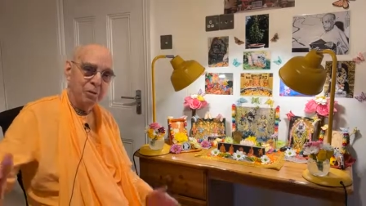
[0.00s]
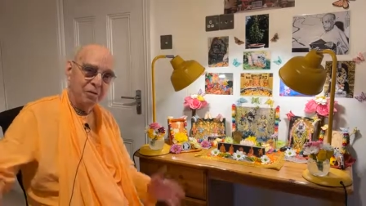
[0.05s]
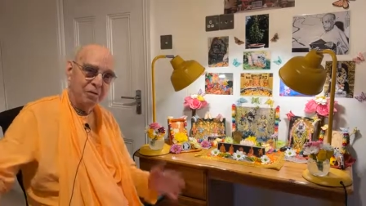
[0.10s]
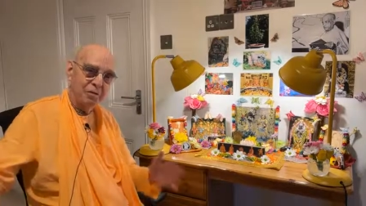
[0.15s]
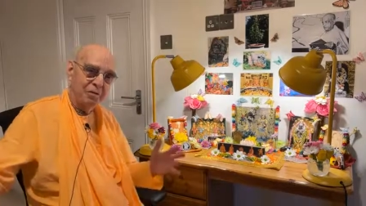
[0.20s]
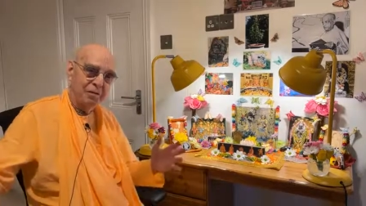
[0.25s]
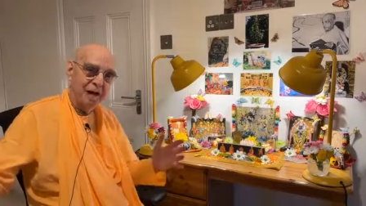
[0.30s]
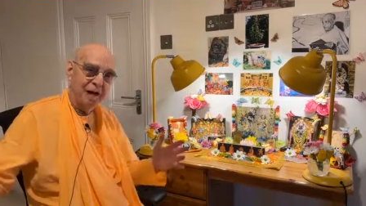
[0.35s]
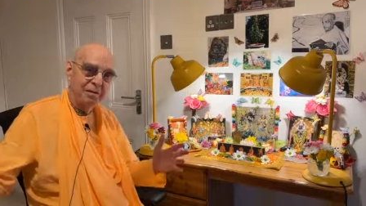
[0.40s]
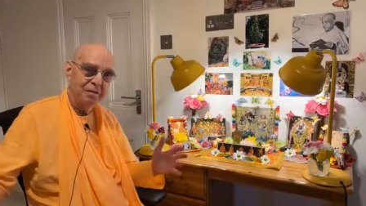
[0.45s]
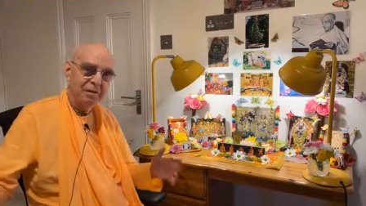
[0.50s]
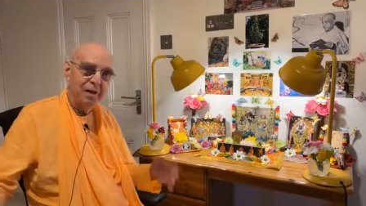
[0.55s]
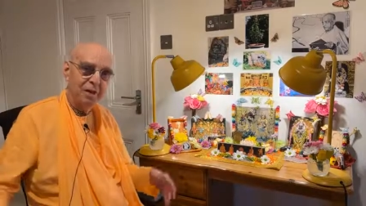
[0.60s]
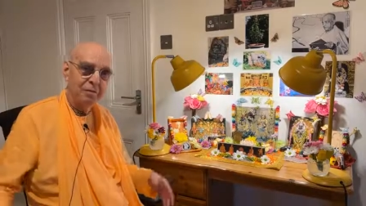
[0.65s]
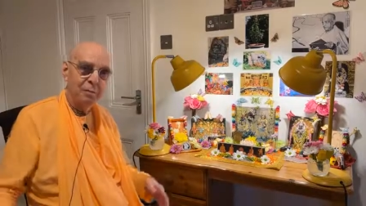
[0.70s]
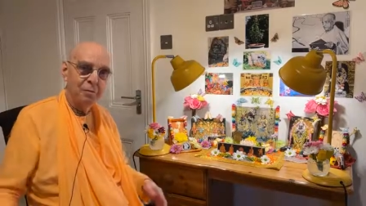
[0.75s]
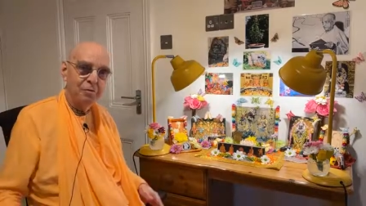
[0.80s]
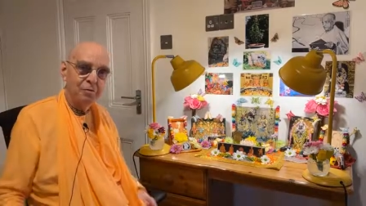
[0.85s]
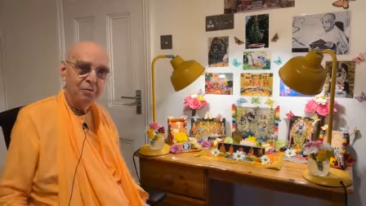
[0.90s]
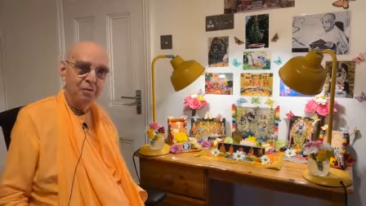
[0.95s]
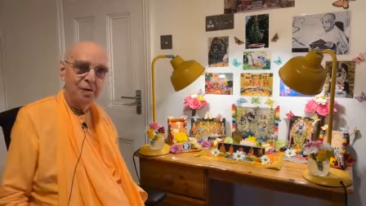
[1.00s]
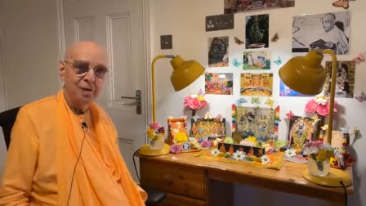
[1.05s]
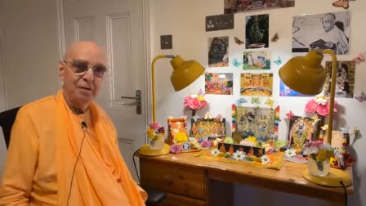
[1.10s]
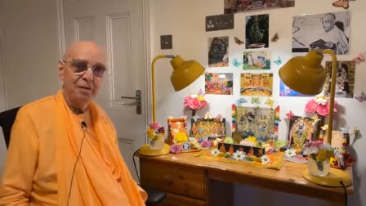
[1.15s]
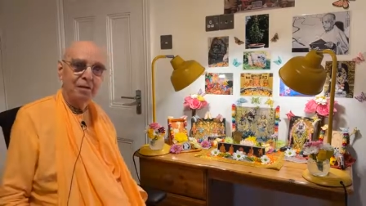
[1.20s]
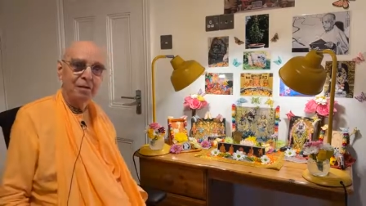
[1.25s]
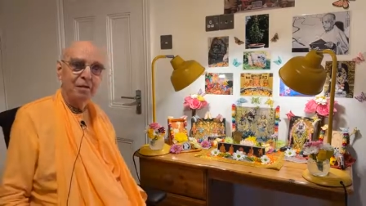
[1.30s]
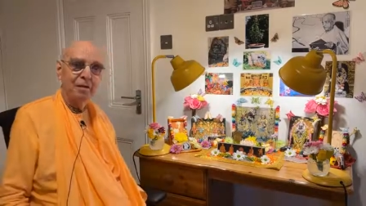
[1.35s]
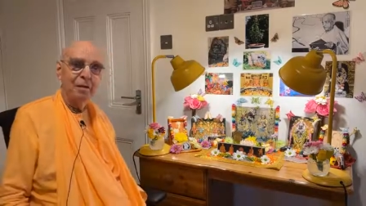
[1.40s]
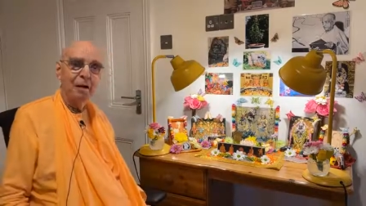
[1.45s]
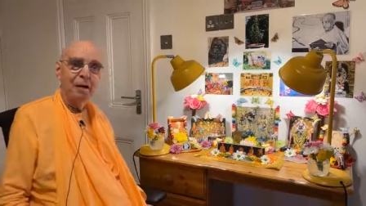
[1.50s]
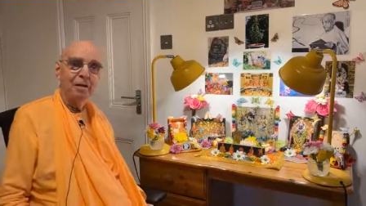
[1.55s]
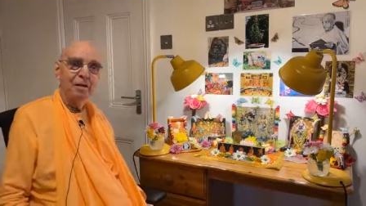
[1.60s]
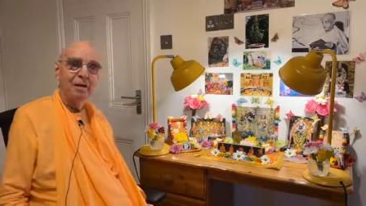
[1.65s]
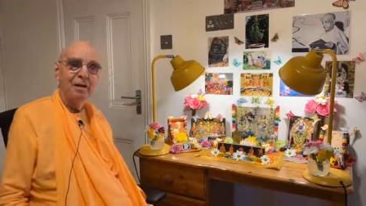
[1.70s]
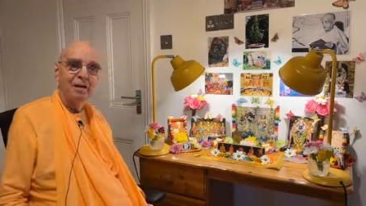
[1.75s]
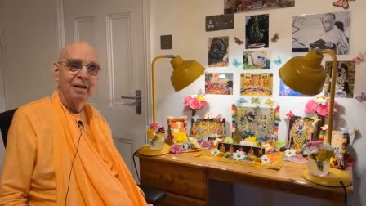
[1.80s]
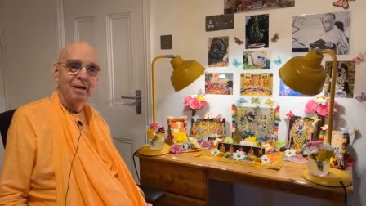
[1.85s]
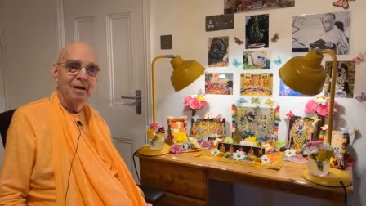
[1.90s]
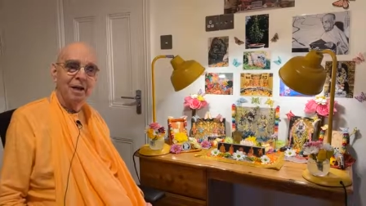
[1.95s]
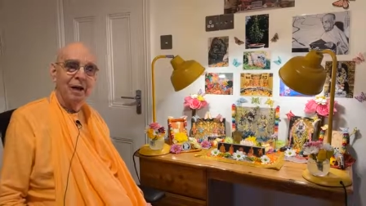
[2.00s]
which at that time was a vacant lot,